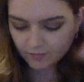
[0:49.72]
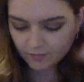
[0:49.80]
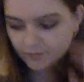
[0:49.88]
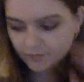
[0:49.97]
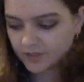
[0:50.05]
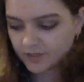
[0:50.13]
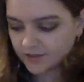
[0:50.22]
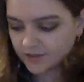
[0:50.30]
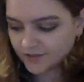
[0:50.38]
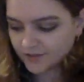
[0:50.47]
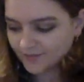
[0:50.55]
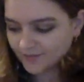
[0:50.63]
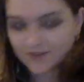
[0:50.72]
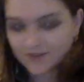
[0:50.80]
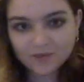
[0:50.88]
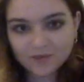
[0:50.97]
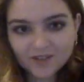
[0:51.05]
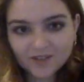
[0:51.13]
because
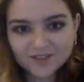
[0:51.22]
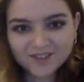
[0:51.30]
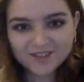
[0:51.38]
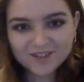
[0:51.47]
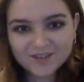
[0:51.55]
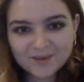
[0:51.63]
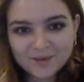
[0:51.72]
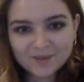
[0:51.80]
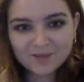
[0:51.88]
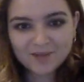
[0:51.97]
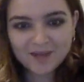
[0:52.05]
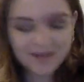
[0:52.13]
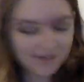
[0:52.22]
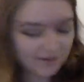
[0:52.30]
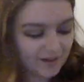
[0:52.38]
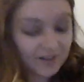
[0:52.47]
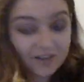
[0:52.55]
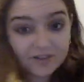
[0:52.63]
obviously when you're paying around
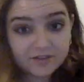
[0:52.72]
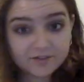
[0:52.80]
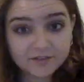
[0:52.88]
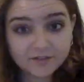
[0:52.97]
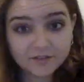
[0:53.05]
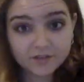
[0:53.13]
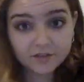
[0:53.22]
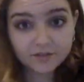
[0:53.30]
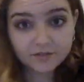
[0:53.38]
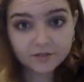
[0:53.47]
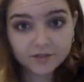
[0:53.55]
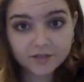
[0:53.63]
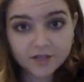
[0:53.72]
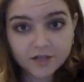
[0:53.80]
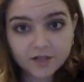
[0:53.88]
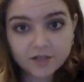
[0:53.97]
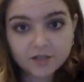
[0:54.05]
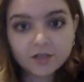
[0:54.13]
$150 for a guitar
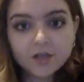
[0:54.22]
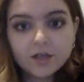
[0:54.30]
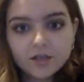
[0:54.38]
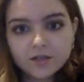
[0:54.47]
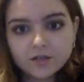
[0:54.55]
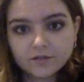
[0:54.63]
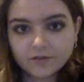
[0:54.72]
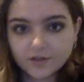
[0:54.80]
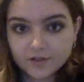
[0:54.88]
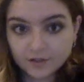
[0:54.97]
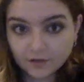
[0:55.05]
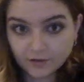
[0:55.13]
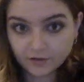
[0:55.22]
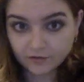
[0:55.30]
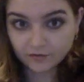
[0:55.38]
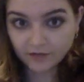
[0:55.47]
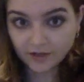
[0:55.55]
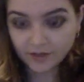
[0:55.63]
kit, you're going to find that
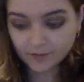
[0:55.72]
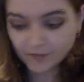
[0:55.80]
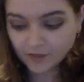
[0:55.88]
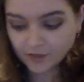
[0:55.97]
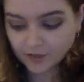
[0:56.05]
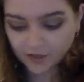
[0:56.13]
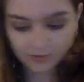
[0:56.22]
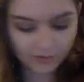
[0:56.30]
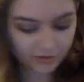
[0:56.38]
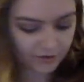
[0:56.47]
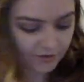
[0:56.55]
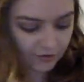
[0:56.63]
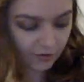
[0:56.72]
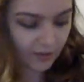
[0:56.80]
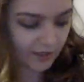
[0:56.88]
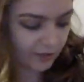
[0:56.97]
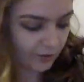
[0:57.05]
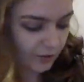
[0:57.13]
a lot of the components are quite low
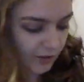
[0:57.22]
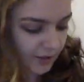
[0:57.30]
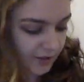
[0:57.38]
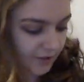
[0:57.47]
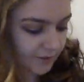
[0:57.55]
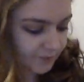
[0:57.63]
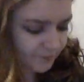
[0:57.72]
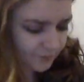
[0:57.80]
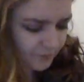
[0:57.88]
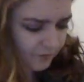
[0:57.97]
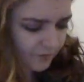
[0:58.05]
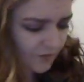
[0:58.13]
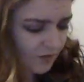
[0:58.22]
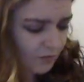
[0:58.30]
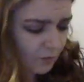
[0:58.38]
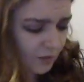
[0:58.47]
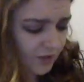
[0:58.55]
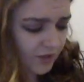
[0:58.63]
quality.
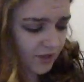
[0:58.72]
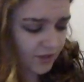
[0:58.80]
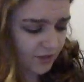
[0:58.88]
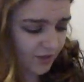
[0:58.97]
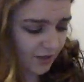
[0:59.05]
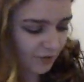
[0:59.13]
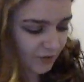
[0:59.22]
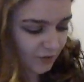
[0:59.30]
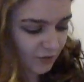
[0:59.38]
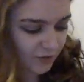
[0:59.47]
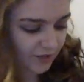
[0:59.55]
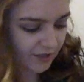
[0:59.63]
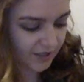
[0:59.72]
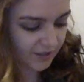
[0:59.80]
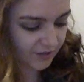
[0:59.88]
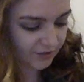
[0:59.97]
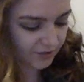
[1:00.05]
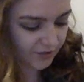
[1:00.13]
One thing that I would warn
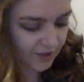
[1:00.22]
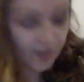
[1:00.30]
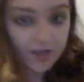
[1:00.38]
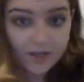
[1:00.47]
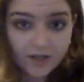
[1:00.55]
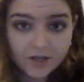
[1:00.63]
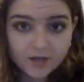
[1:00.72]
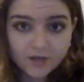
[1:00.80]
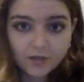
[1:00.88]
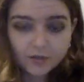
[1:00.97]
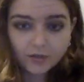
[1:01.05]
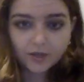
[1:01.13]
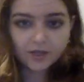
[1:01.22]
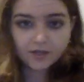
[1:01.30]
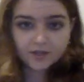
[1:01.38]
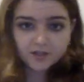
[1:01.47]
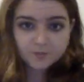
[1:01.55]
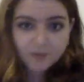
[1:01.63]
against looking at
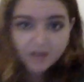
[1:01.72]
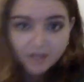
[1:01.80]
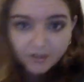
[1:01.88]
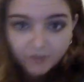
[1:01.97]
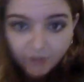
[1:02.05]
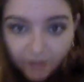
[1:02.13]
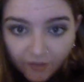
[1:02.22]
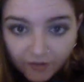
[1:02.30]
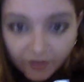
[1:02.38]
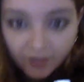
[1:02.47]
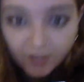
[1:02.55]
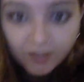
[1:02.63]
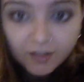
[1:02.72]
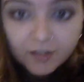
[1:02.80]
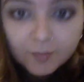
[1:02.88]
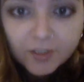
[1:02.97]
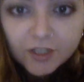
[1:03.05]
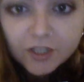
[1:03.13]
these parts, you can see this
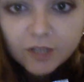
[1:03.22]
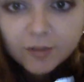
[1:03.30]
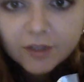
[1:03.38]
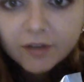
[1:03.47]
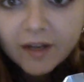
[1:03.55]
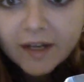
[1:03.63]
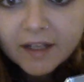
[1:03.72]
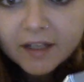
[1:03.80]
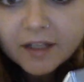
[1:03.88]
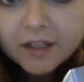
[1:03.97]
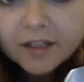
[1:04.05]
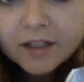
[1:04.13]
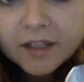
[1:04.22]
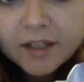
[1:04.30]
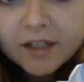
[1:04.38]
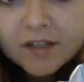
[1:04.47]
potentiometer right here is